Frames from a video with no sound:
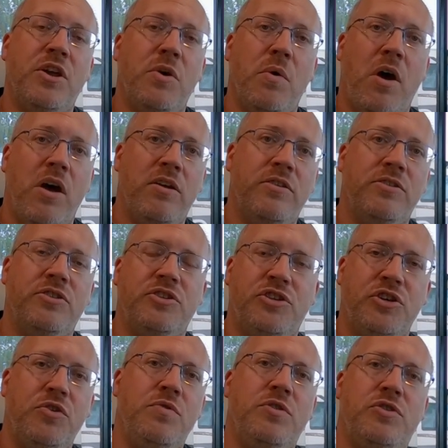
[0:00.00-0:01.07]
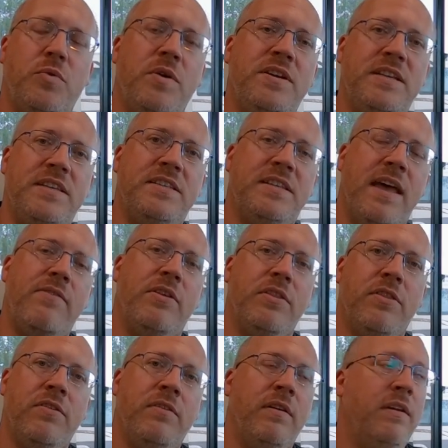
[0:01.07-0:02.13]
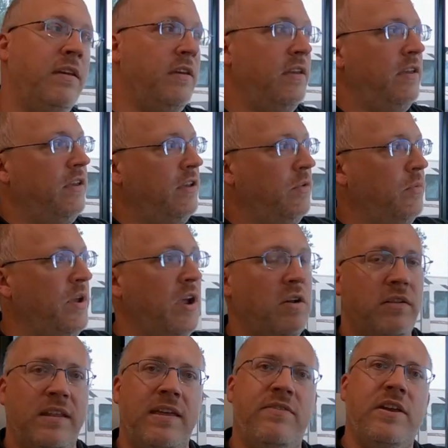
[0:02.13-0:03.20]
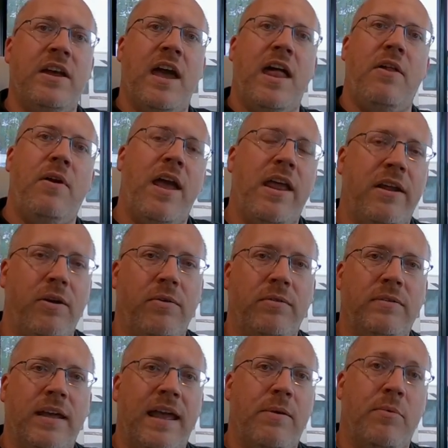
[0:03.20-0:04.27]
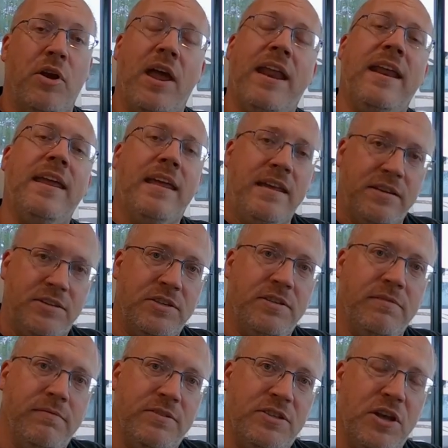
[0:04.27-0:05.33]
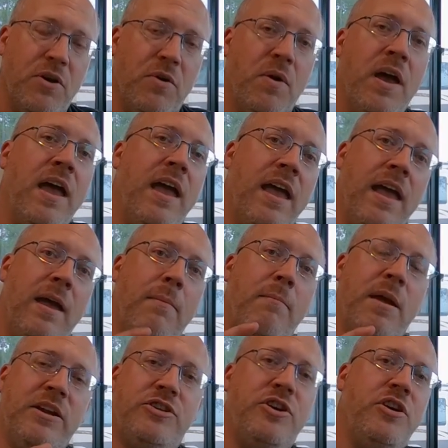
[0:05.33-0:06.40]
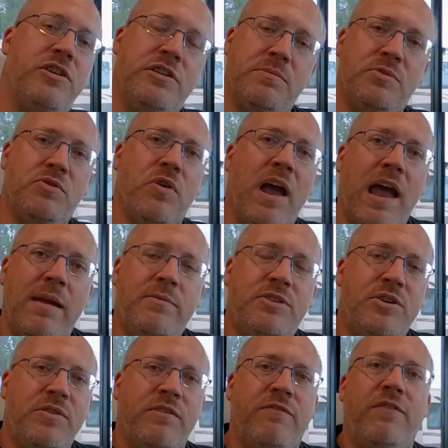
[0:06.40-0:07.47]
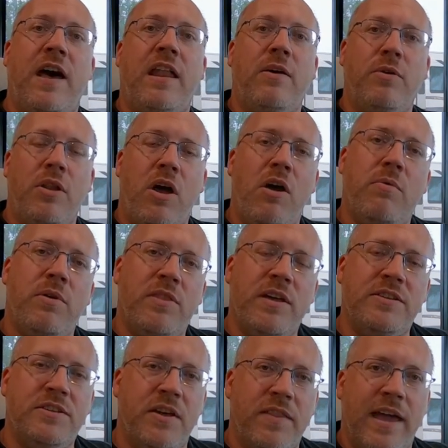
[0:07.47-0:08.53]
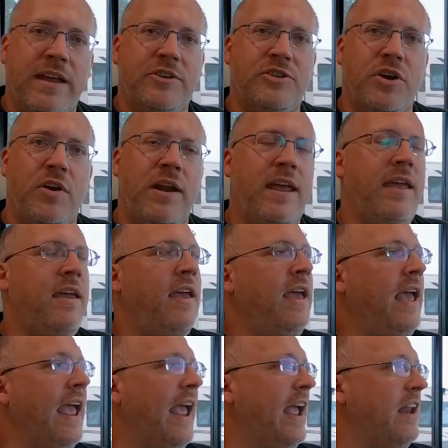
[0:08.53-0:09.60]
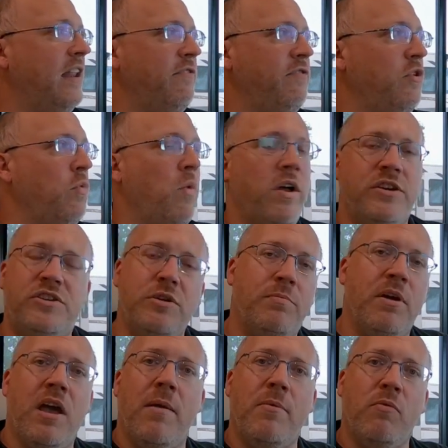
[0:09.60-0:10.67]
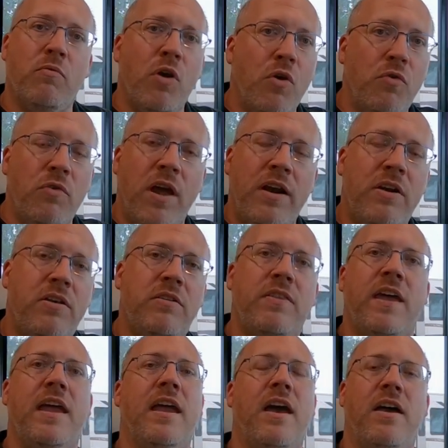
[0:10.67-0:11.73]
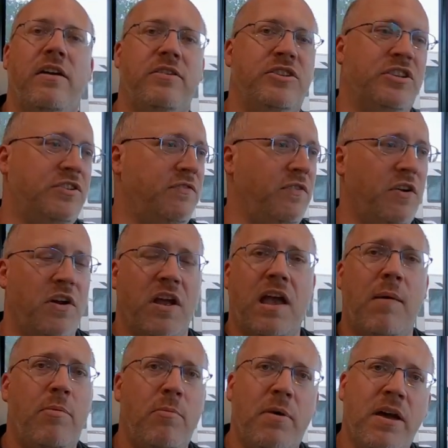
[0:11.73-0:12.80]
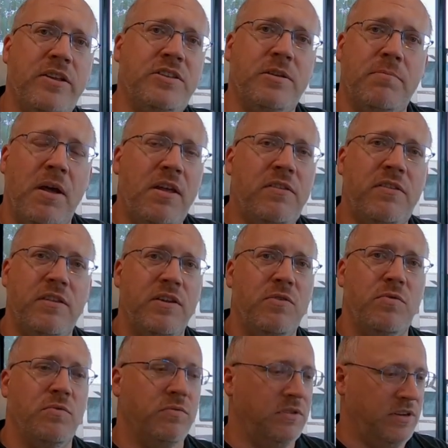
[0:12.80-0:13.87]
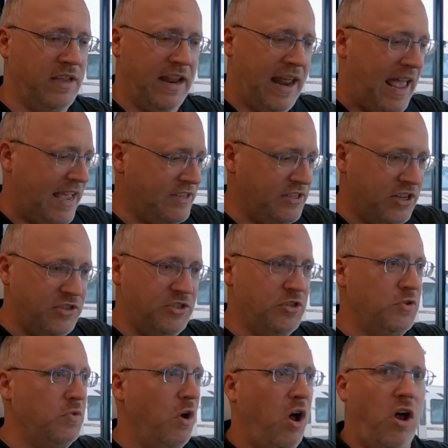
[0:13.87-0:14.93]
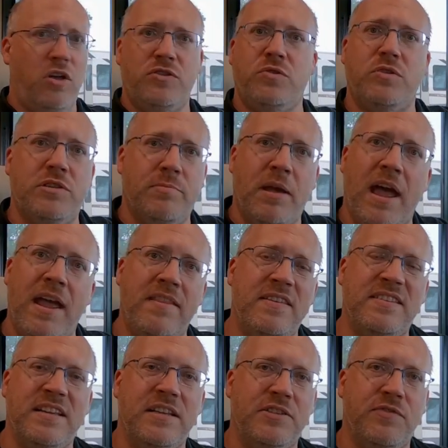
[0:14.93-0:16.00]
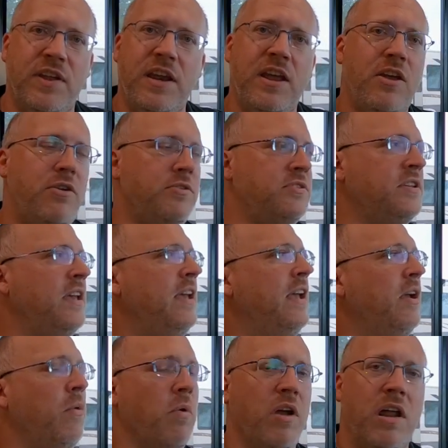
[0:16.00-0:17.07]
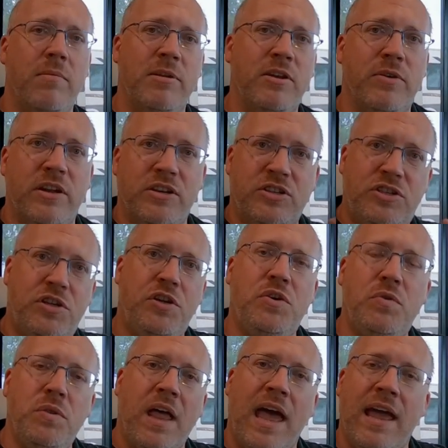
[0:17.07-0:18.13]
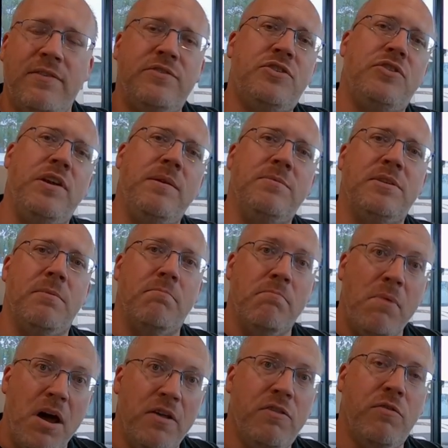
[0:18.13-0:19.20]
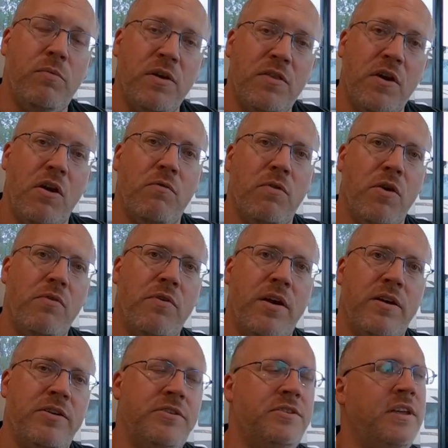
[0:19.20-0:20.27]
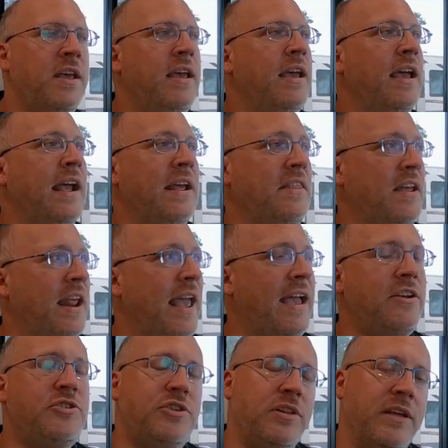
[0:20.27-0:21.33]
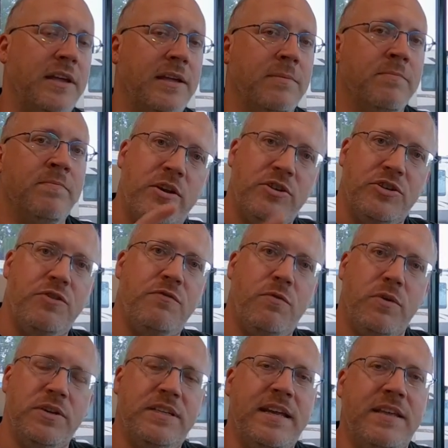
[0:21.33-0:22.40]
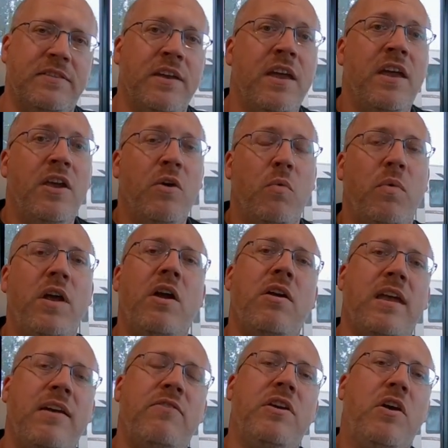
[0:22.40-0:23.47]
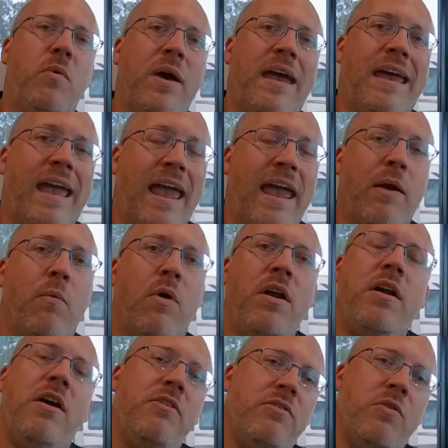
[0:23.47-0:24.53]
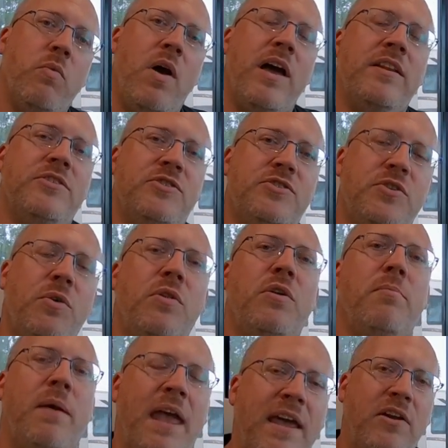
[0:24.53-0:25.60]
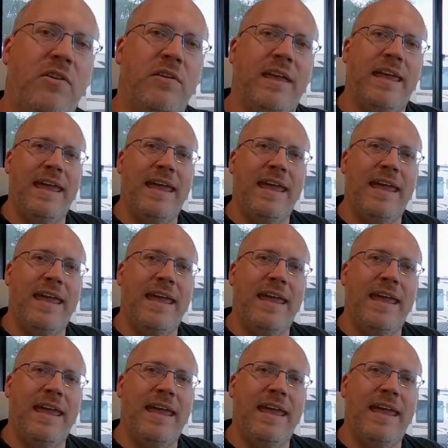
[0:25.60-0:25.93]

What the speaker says: So on June 27th, we are leaving Colorado and we're heading east. So make sure you're subscribed so you can follow along with us on that journey. And if you want to become a Roadrunner, they just for a couple bucks a month, you get access to all sorts of behind the scenes videos. We're going to be doing 2 live streams a month with our Roadrunners. And then actually, on June 14th, we are giving away a 100 watt solar panel